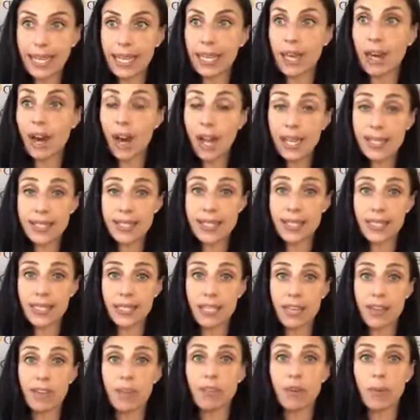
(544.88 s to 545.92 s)

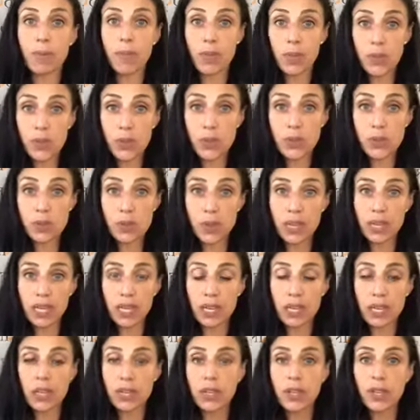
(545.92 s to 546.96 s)
constantly from the news
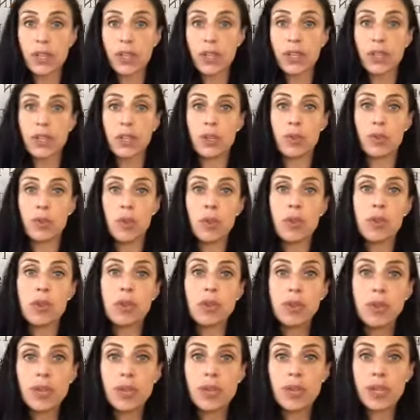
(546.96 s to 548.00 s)
media. You know
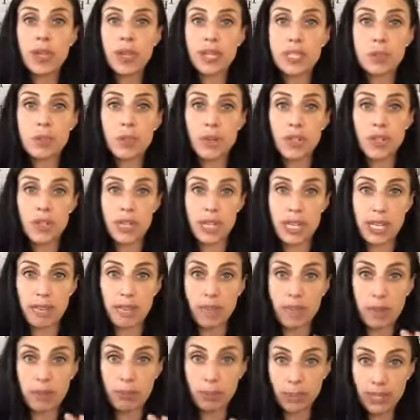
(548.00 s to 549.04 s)
the expression, if
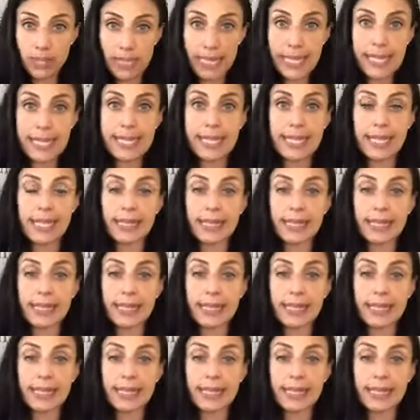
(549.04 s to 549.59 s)
it bleeds, it